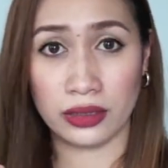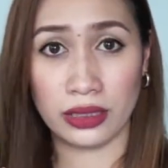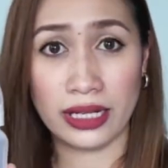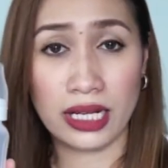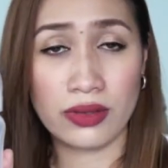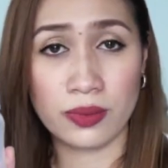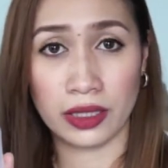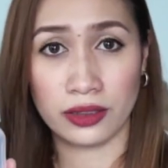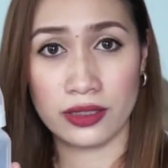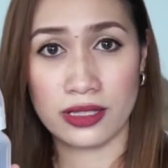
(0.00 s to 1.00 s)
9-ounce
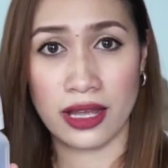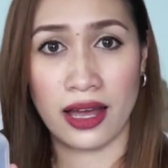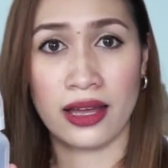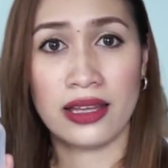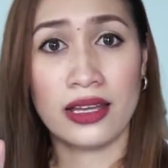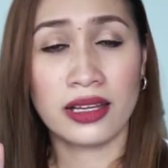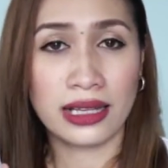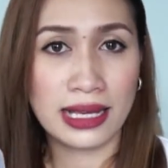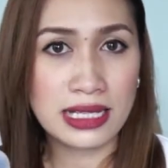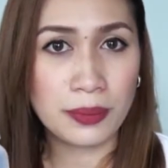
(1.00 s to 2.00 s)
bottles na
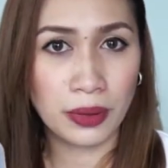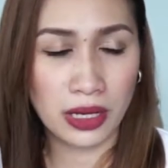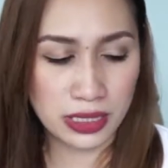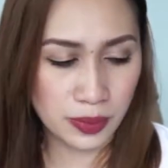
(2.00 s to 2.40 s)
Classic Plus.